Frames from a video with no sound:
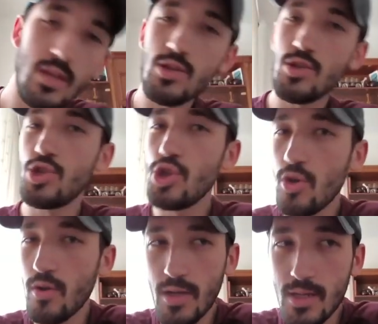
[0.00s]

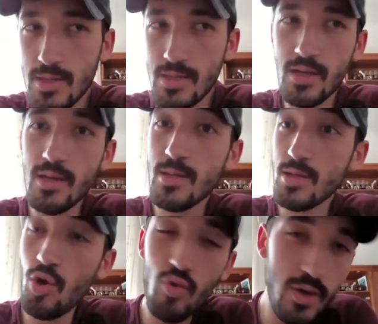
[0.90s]
sure,
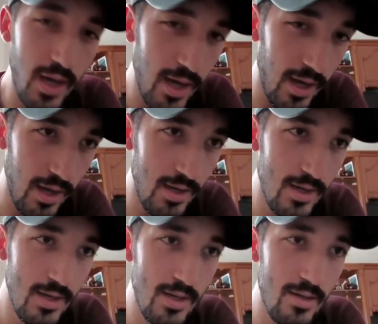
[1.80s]
he's okay,
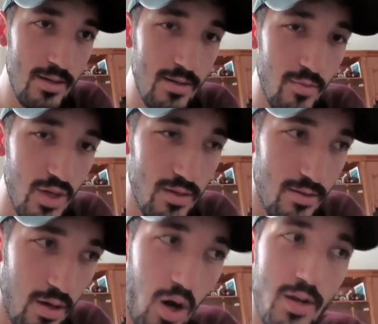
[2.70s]

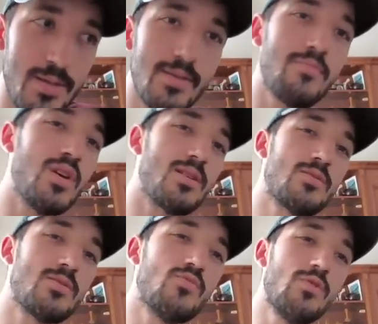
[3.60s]
but honestly,
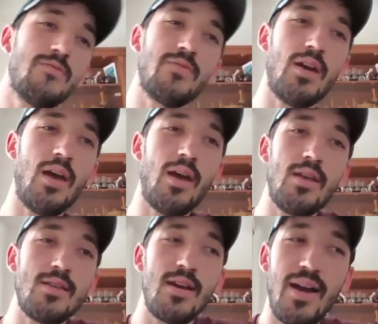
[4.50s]
Masked Wolf,
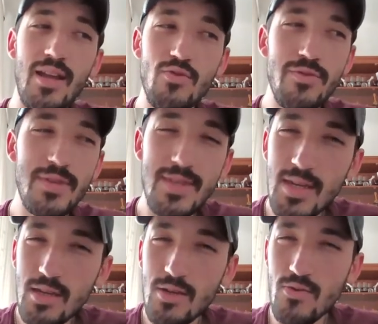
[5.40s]
I don't
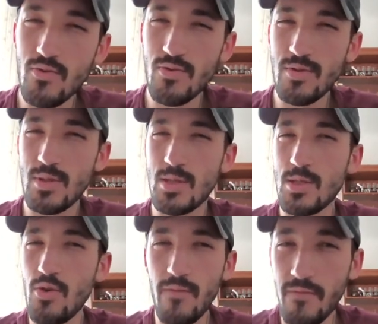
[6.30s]
think you're
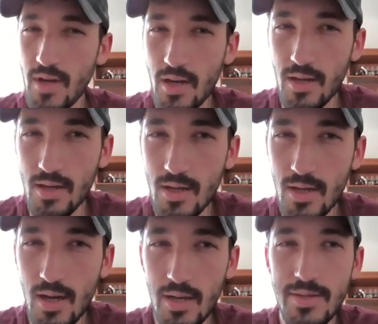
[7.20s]
so fine.
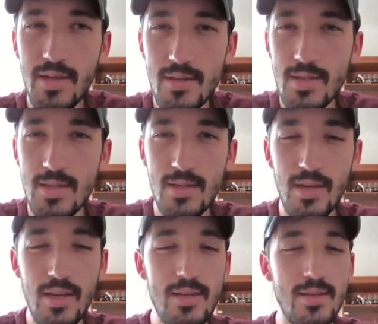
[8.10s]
I think this
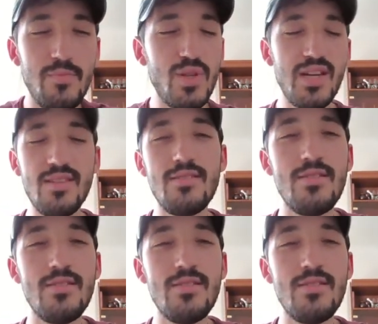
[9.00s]
is a blatant